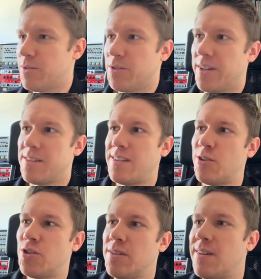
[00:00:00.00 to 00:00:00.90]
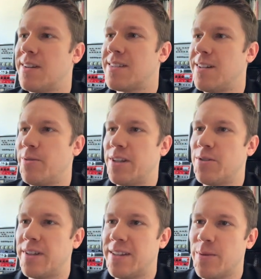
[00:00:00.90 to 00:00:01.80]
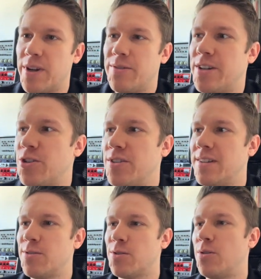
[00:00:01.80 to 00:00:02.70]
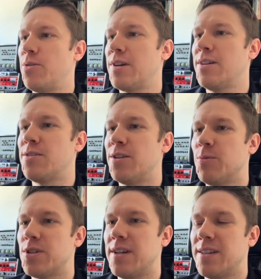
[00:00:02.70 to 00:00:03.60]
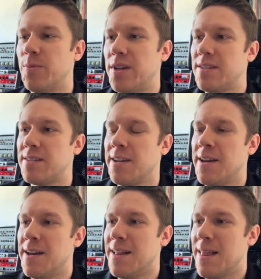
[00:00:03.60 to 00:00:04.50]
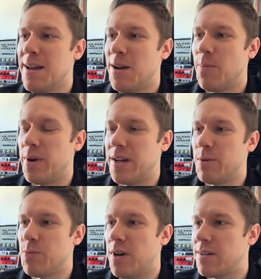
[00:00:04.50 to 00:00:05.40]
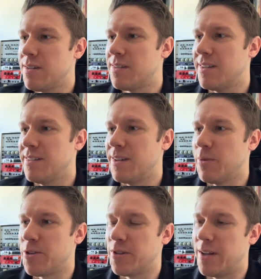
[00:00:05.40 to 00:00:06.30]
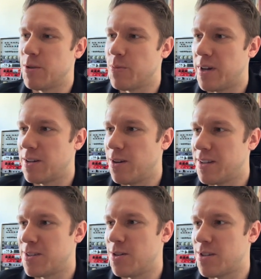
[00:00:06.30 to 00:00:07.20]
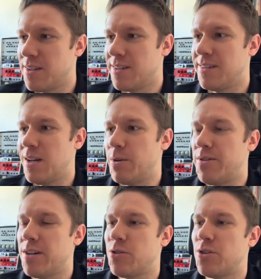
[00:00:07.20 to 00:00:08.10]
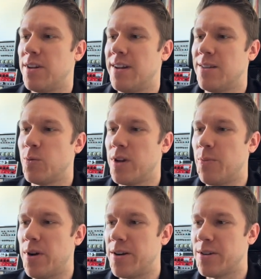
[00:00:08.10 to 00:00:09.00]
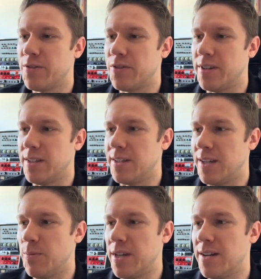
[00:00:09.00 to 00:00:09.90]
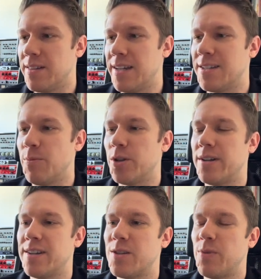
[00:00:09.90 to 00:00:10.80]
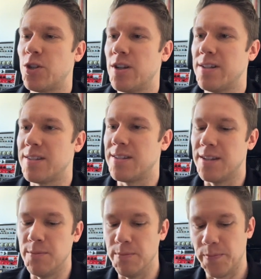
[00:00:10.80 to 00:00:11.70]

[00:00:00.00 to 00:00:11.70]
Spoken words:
today's session, Accelerate Your Data Migration into the Oracle Autonomous Database. My name is Marcus and I'm here today with my colleagues Austine and Amalraj, and we are part of the EMEA Data Modernise Specialists team.